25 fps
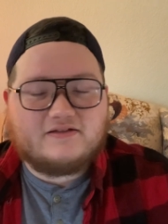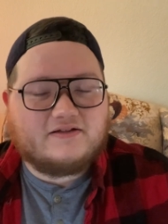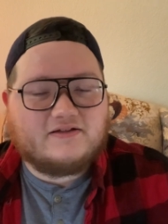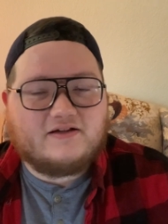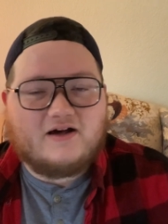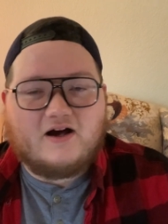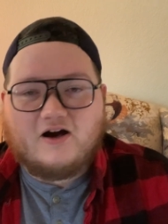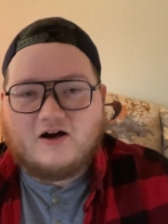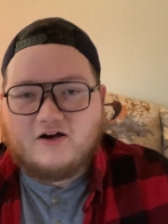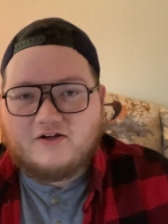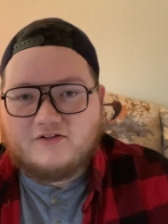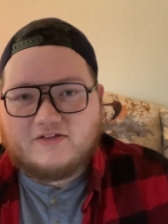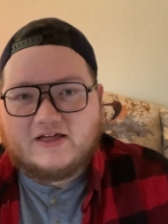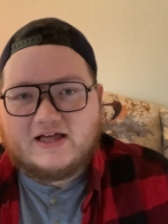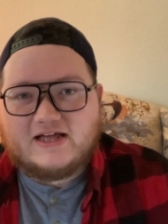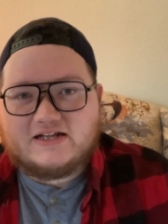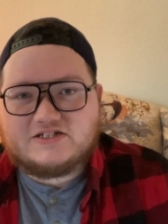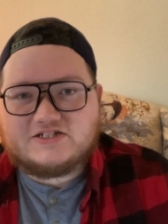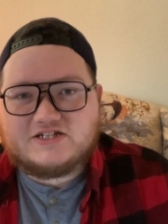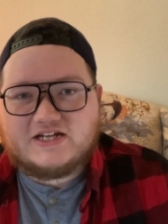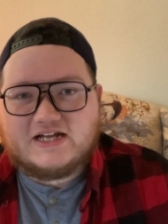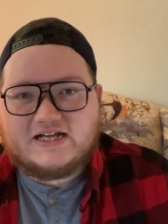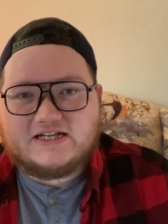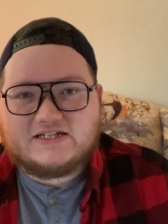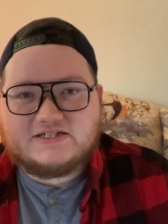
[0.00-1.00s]
all that
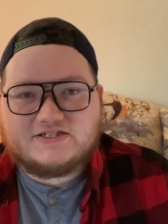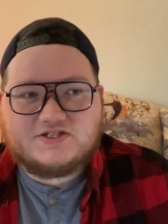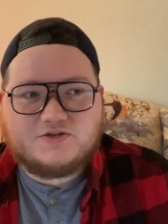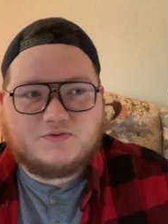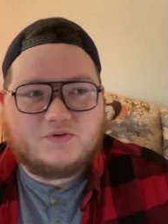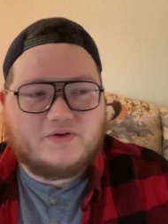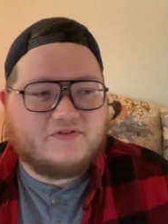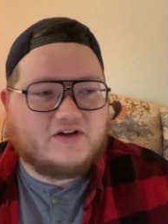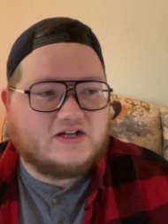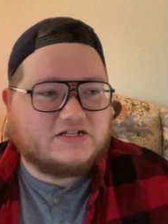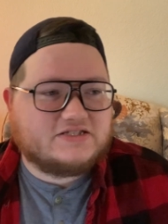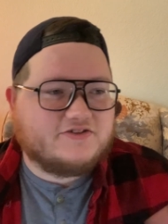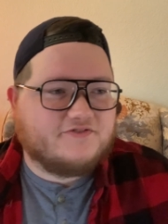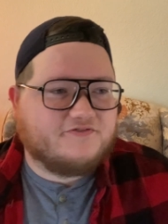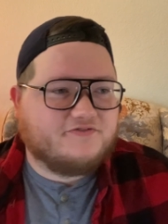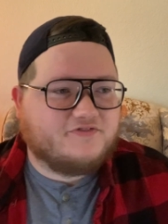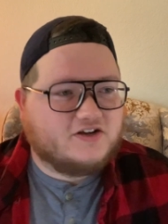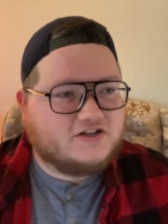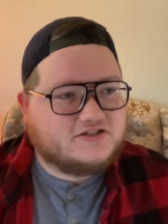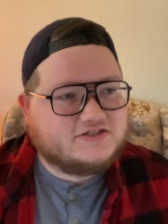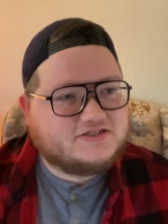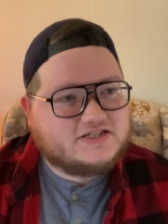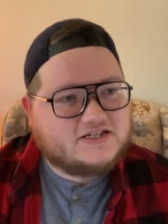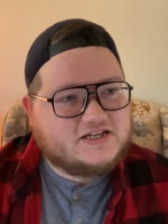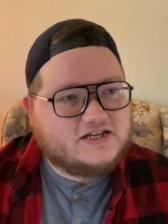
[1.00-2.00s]
jazz. So we've got some
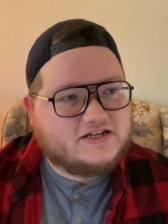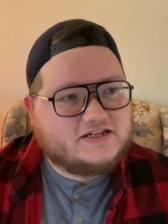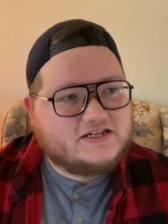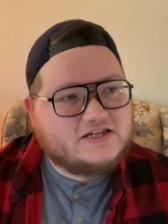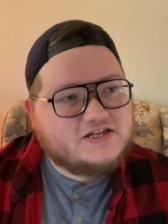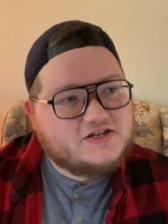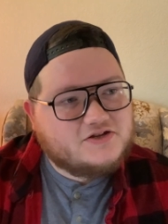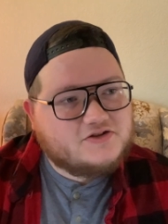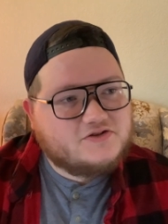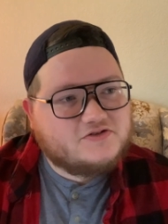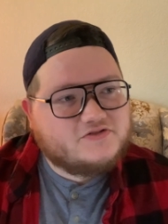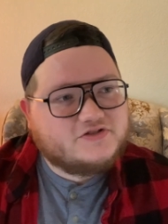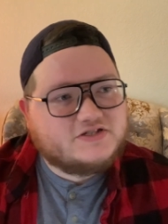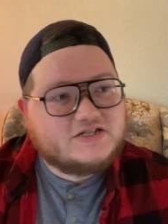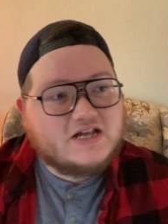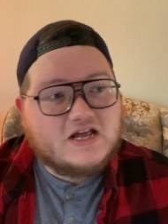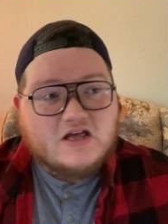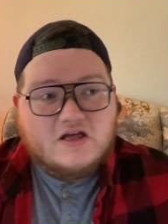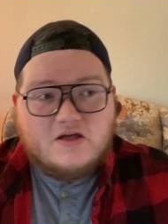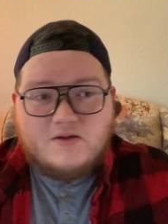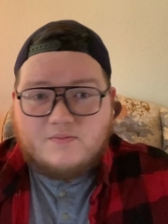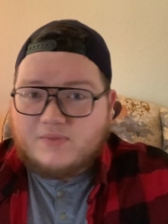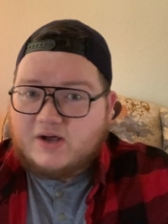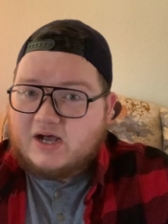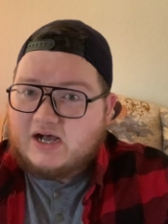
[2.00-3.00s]
falsely accused,
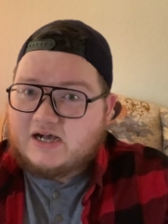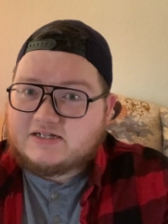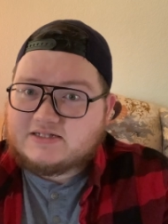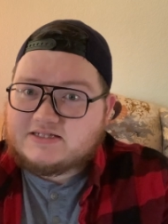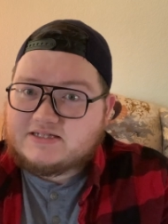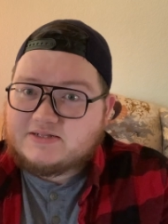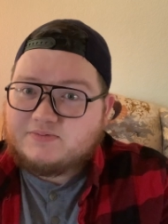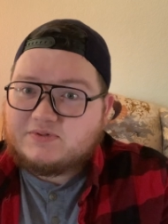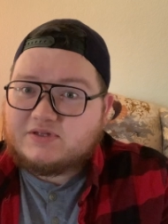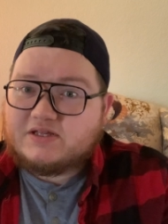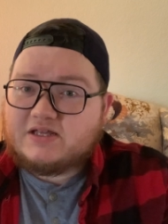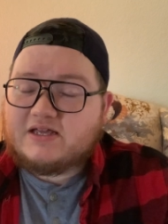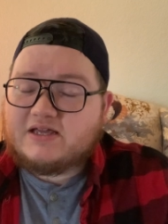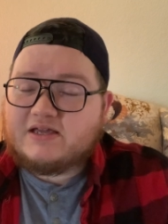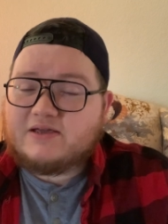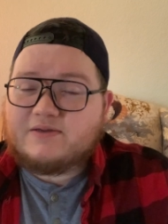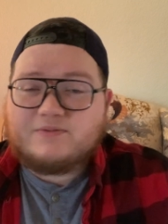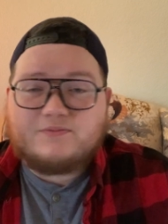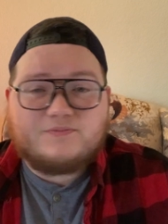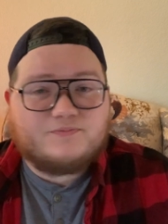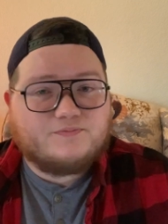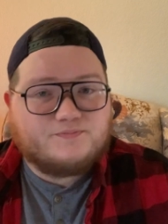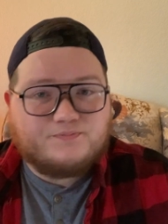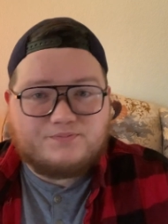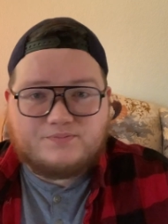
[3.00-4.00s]
possibly
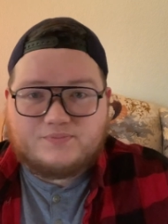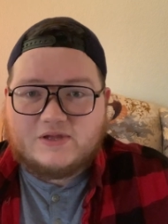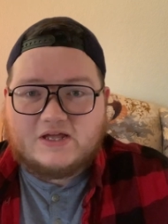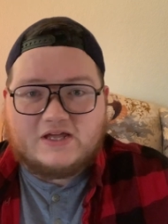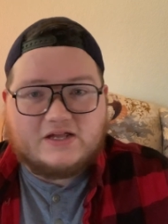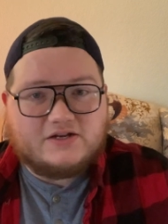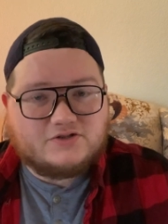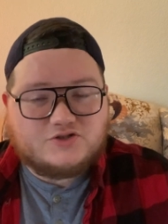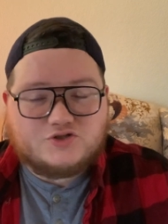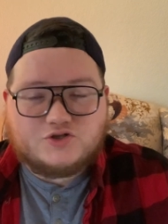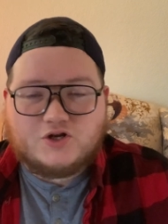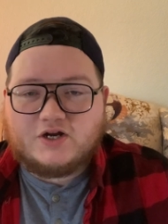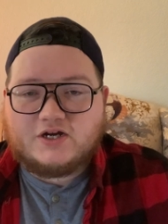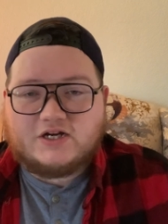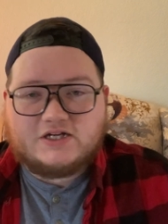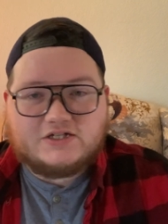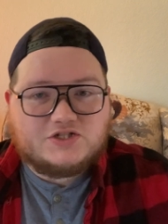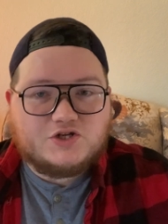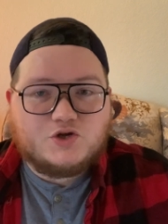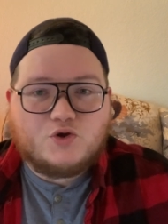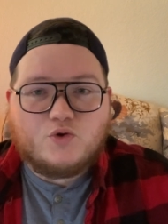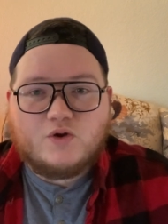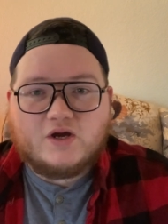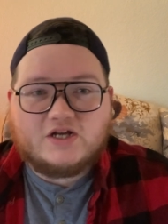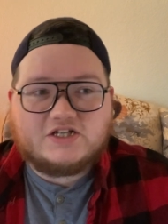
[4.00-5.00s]
being drawn into
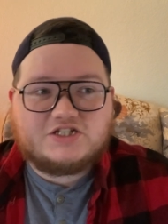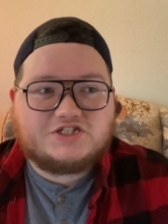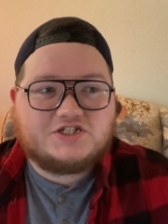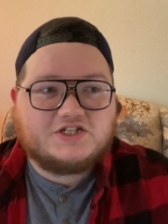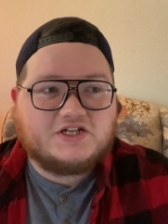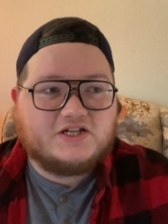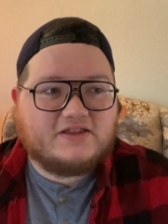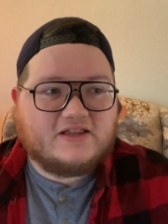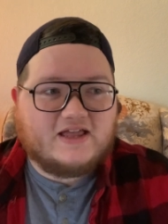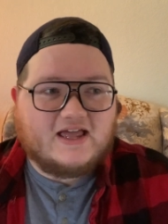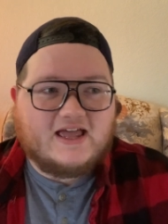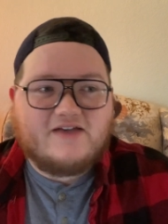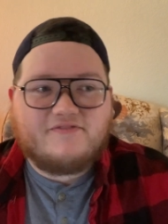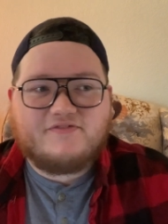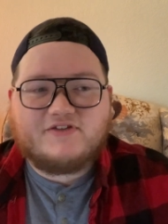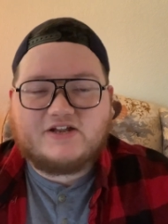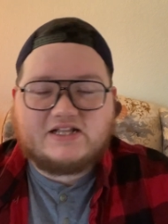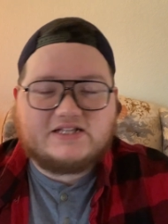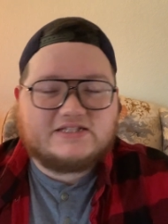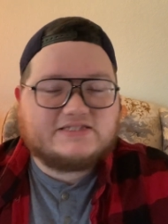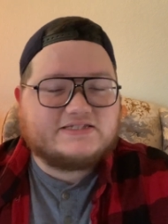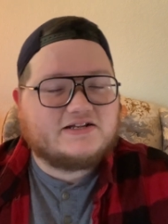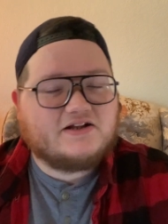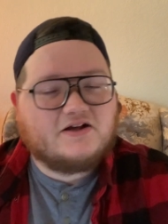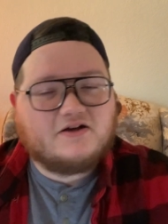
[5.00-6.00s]
question the
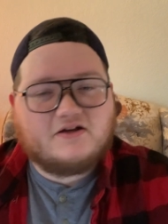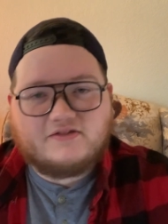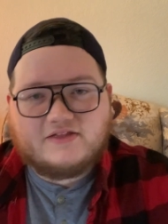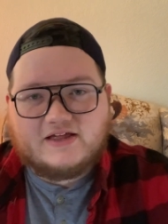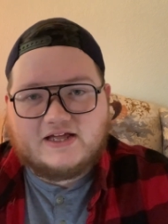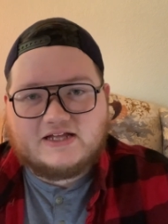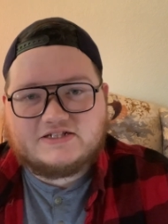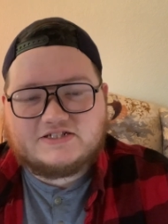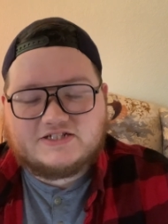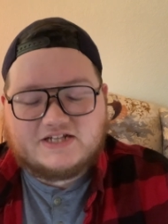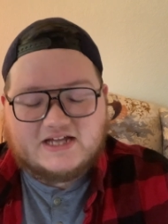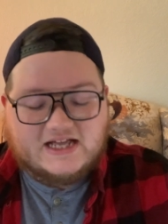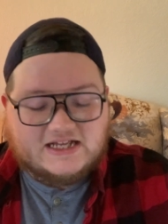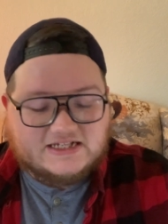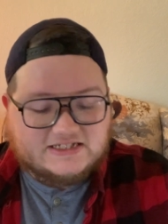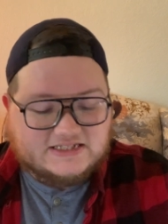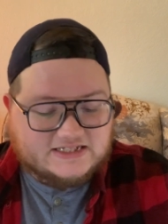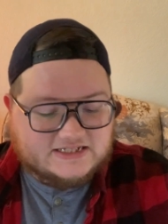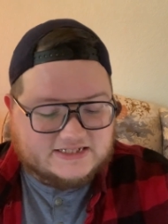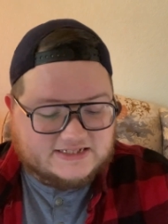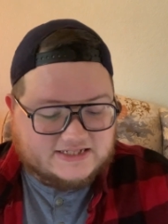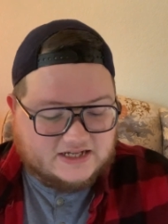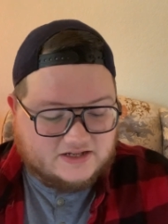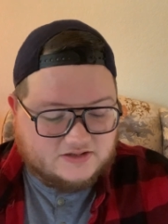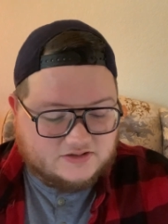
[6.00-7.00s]
evidence and all that jazz.
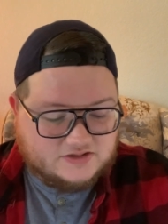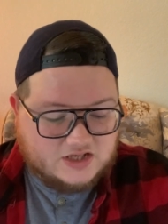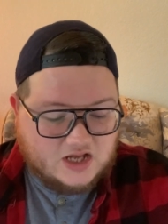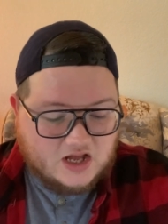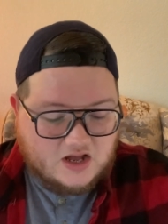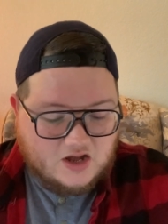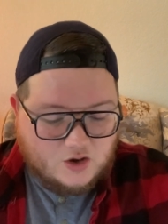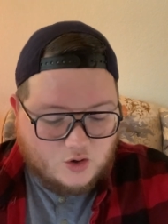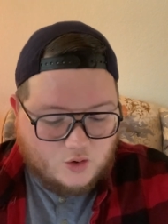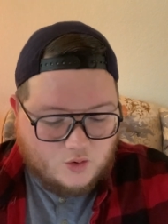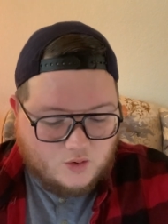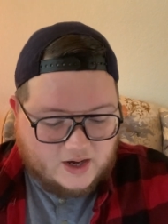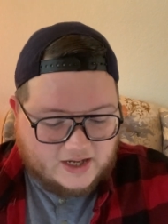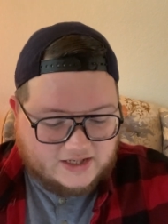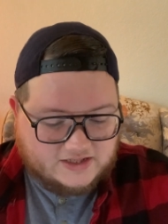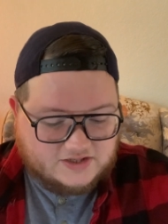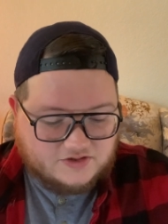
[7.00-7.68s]
This sounds quite